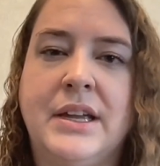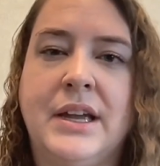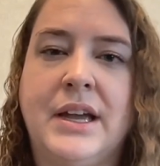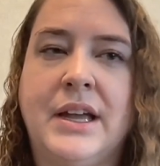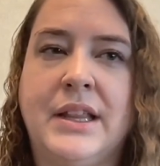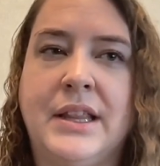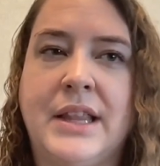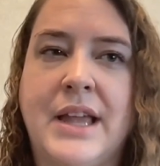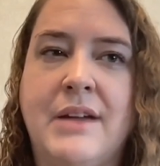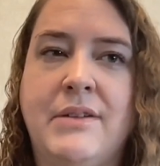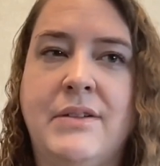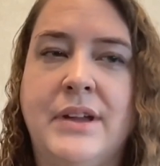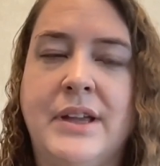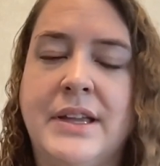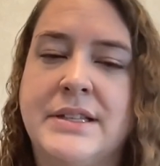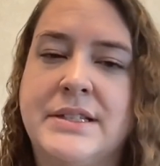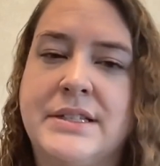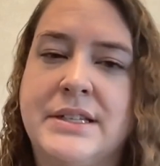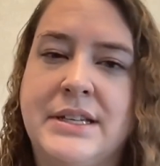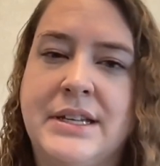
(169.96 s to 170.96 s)
allowing
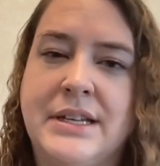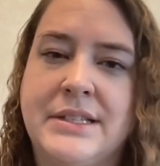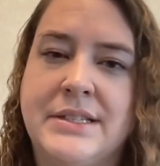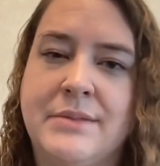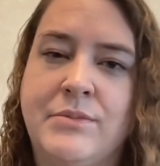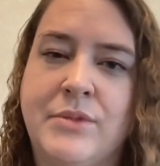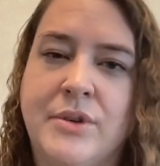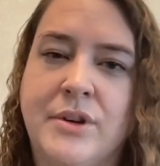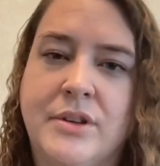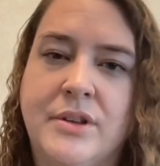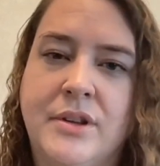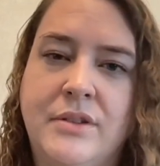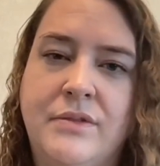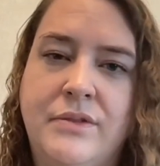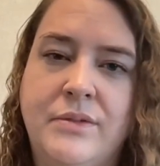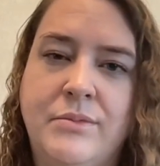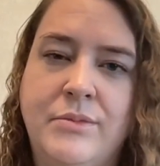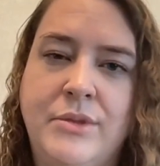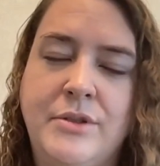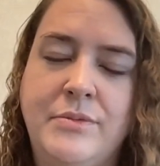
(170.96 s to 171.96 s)
us to take some workload
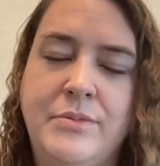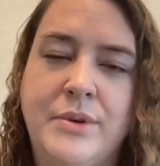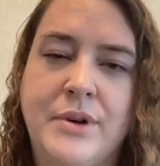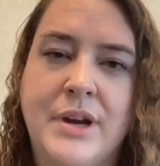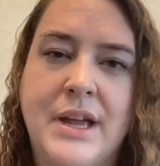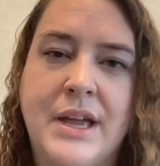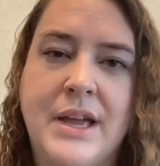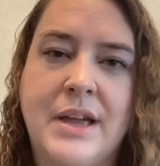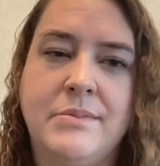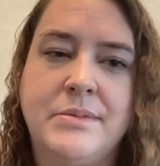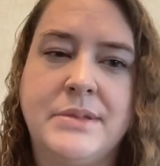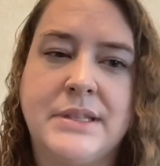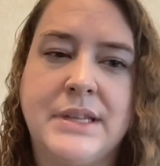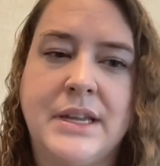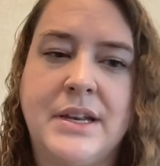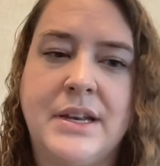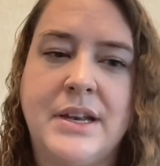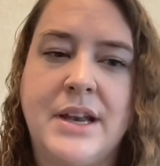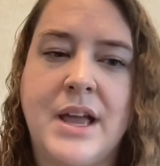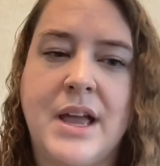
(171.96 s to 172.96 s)
from you perhaps
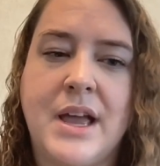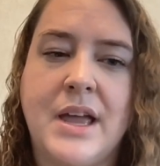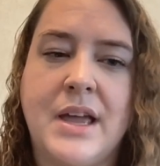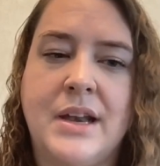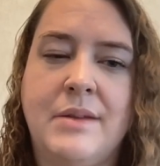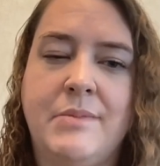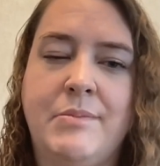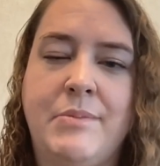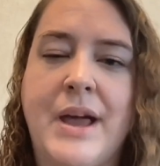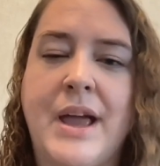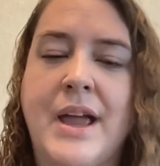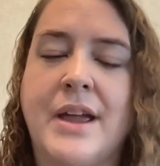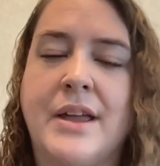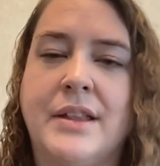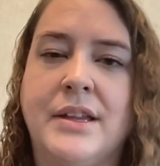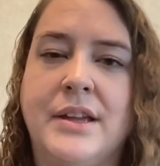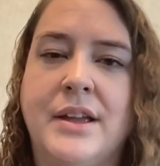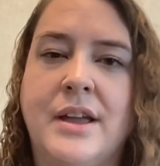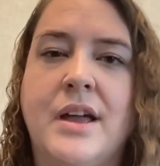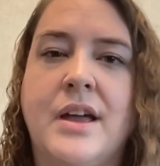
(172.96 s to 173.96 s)
and not
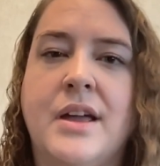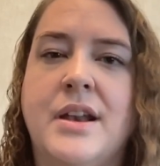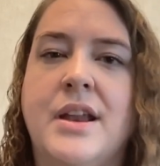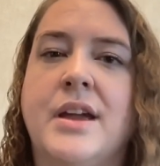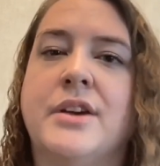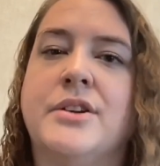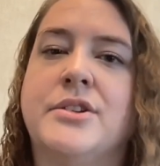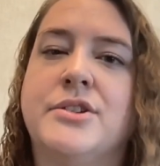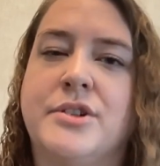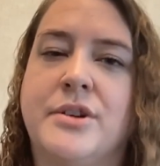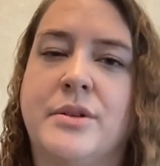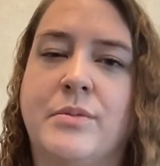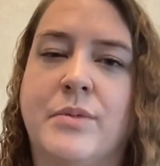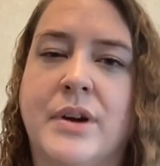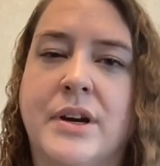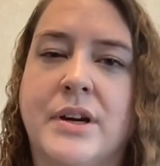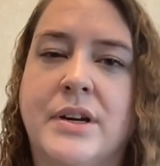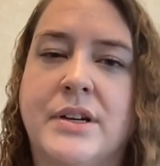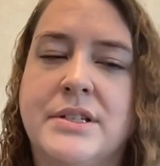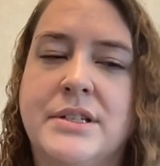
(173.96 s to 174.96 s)
piling on extra
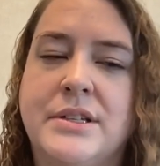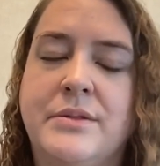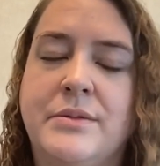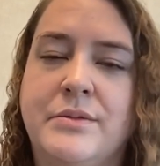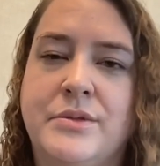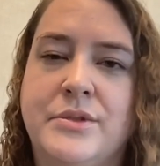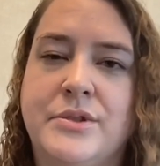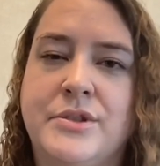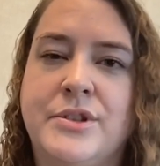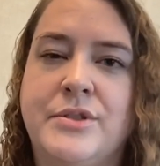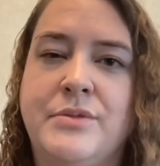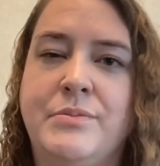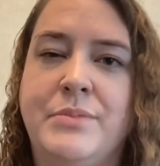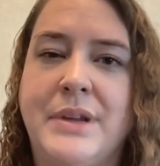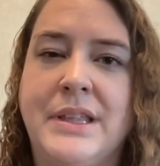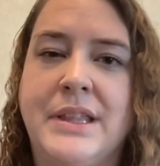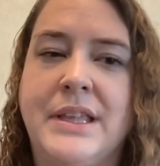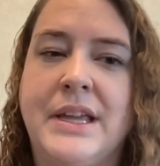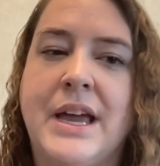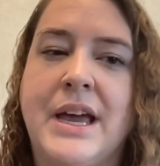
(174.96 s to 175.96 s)
work to
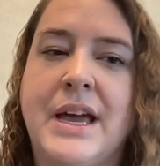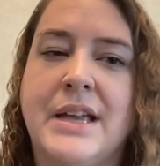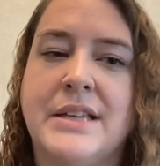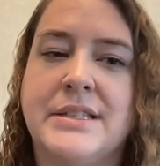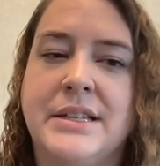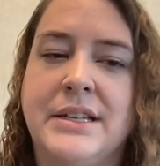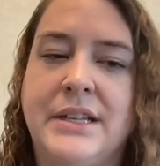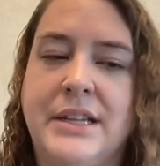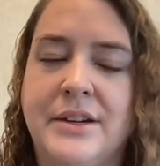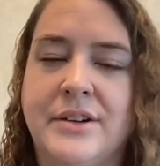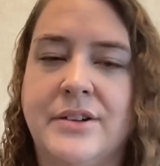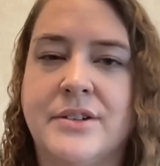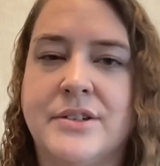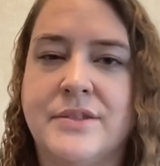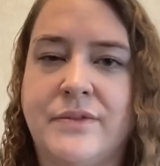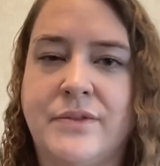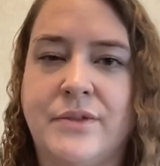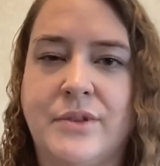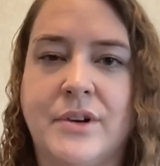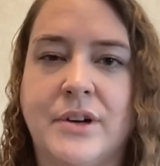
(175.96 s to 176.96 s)
be the eyes and ears
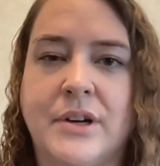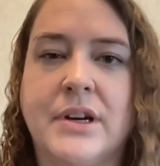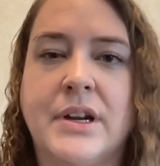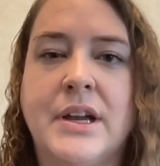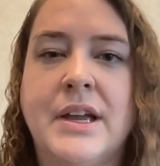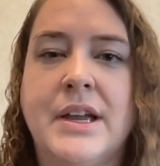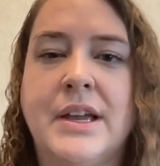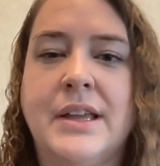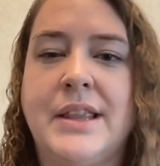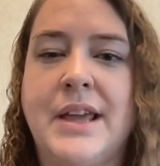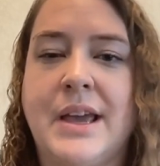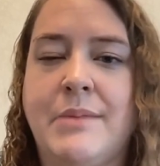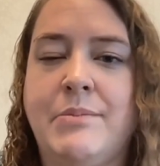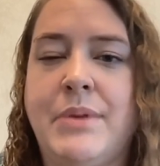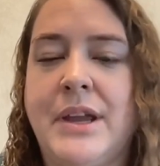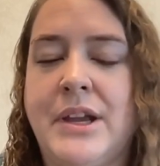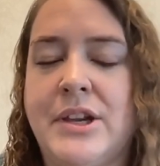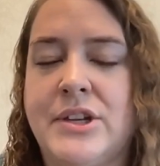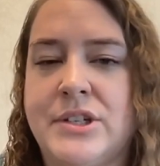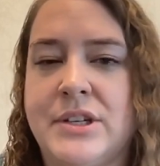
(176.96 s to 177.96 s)
for that
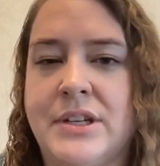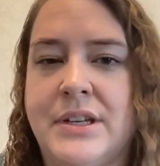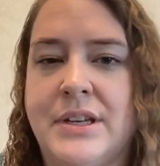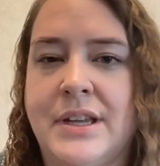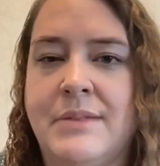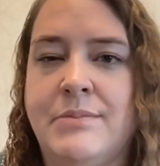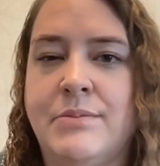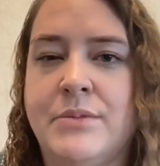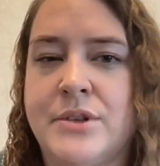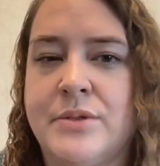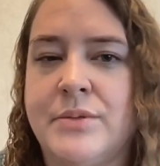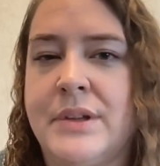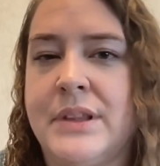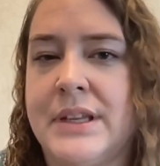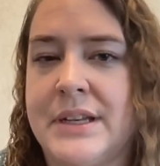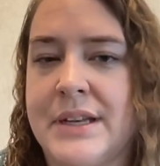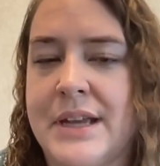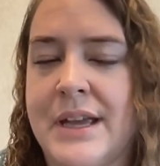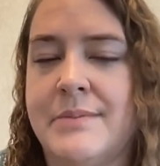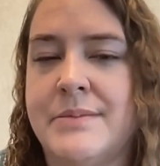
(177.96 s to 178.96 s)
patient in between the
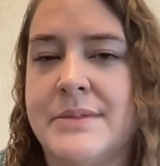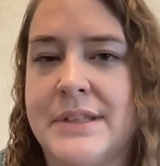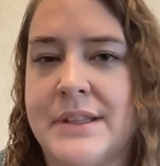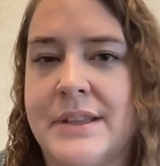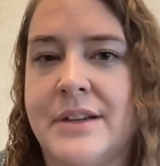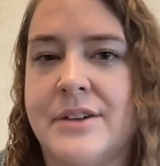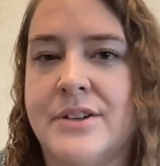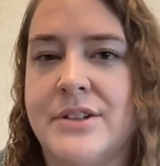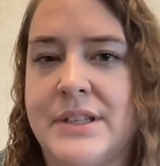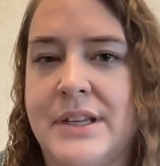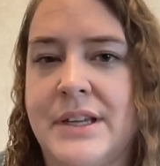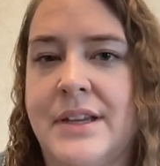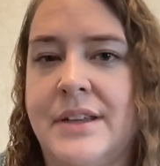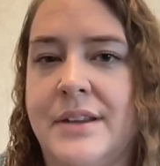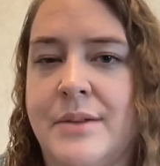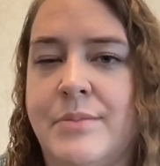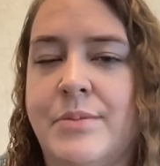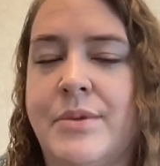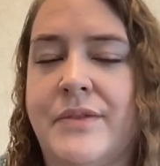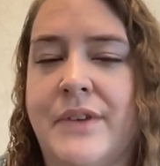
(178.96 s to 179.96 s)
times that they're seeing
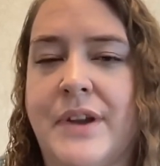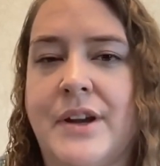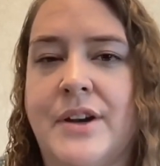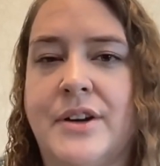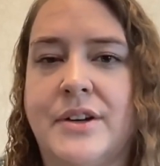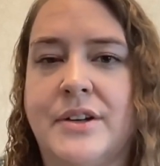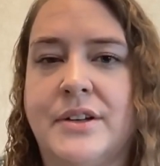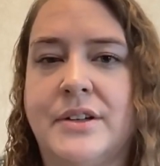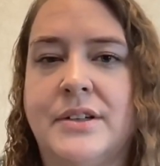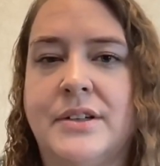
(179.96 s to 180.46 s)
their provider.